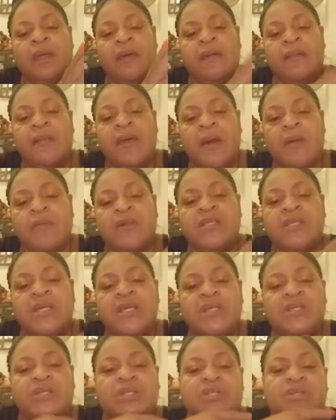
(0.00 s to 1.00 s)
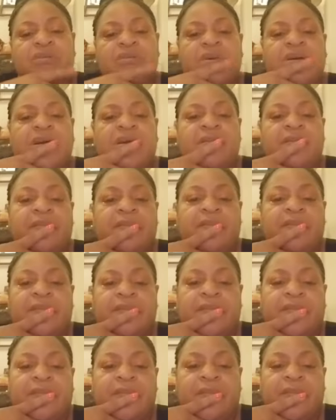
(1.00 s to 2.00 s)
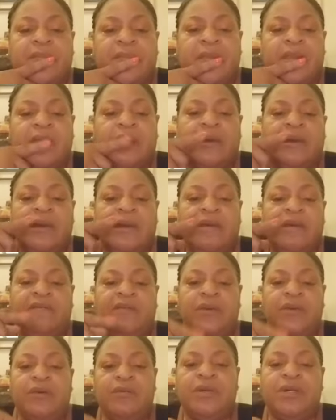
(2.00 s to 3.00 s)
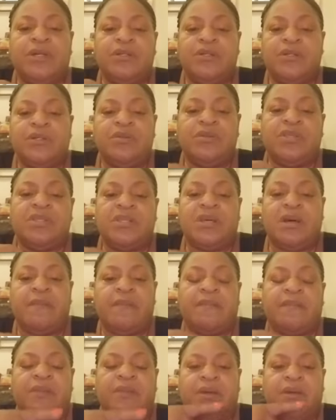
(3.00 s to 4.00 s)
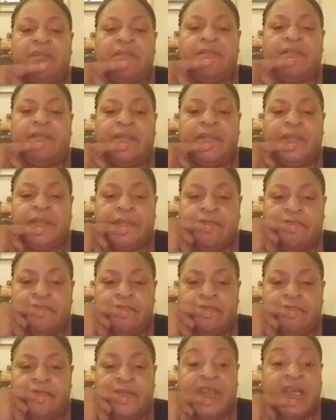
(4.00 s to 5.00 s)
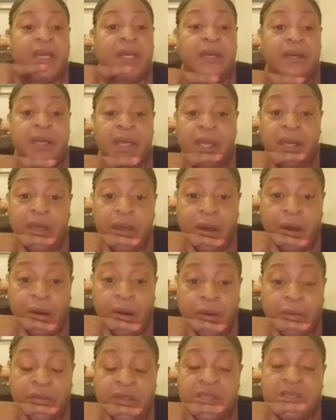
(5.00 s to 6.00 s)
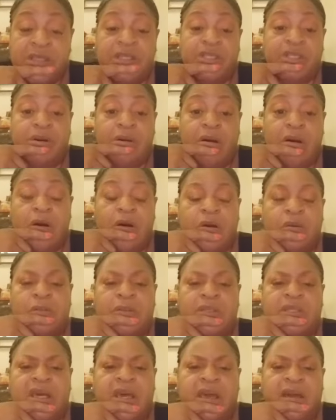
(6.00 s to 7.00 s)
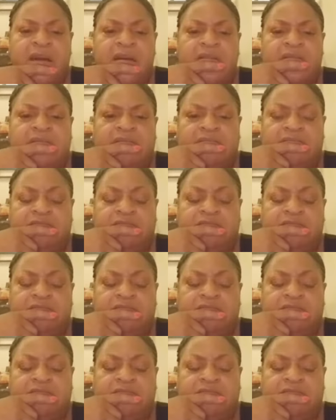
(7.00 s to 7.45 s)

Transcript: That was history. If you can do something, Neo, this is your hometown.